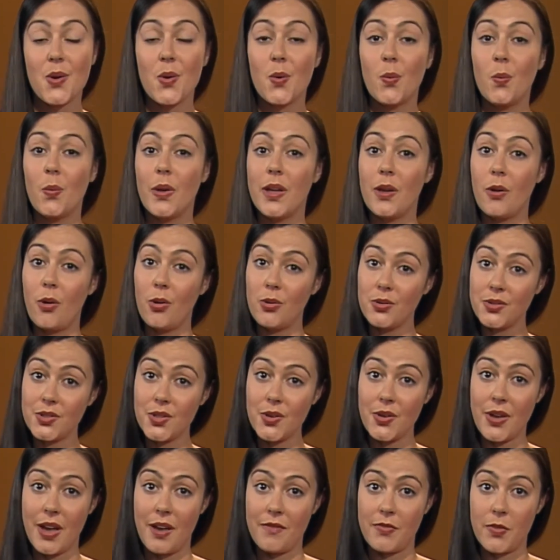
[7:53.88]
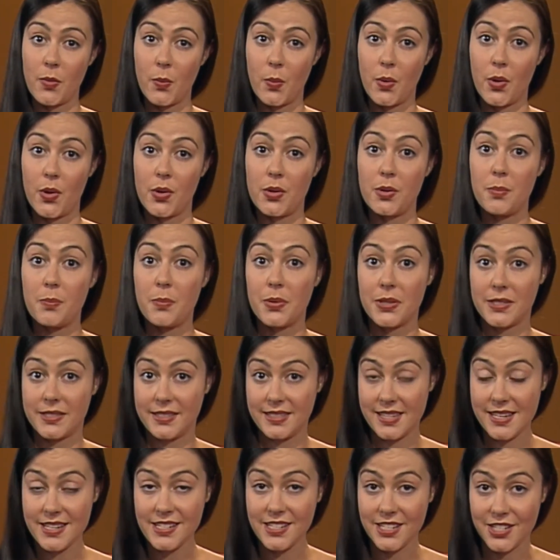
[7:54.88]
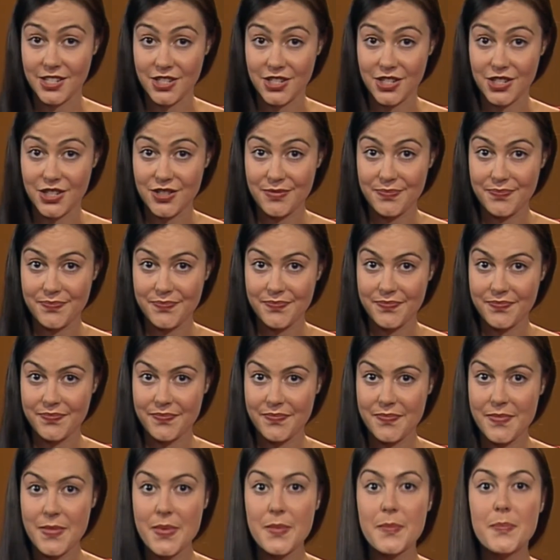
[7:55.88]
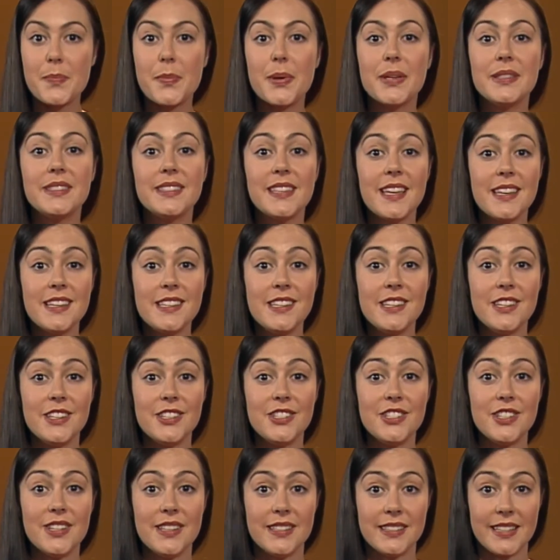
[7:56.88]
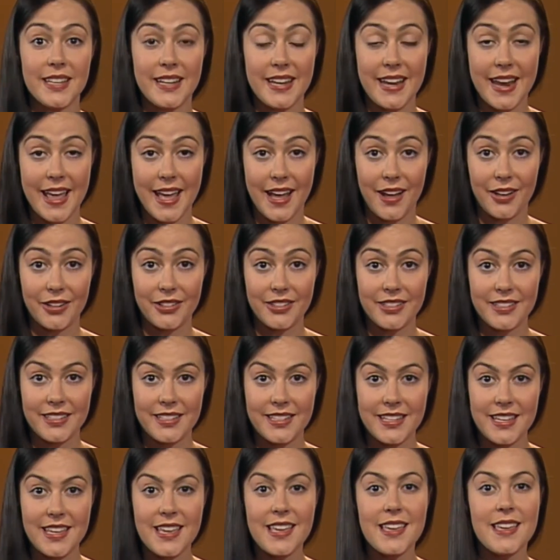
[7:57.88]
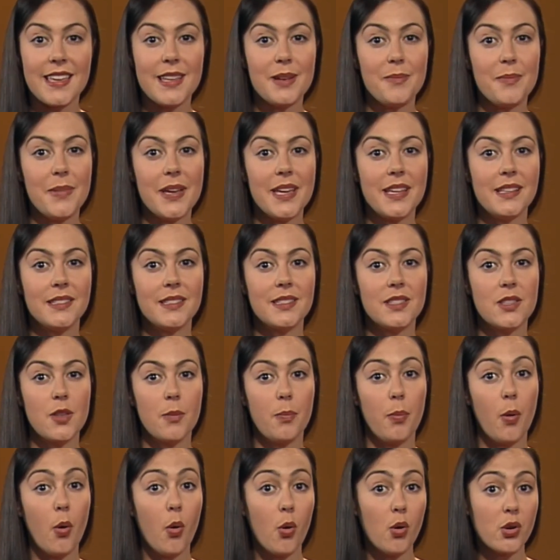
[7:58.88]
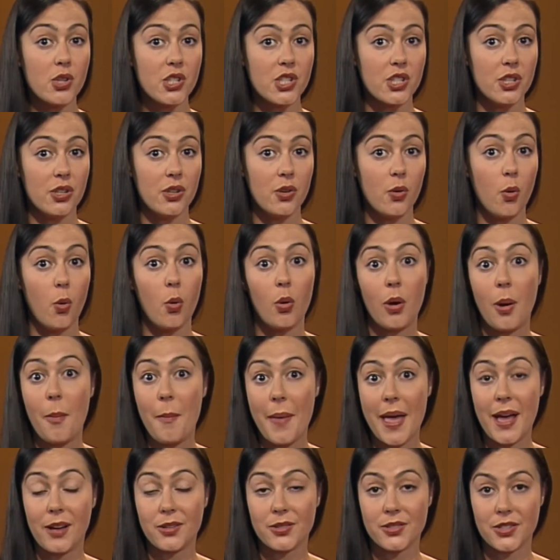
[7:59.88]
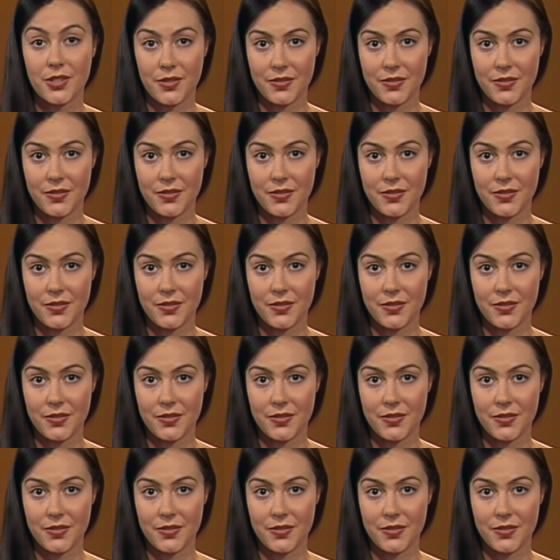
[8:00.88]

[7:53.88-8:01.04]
We also have the word percentage. Percentage is a noun. It means the portion or amount of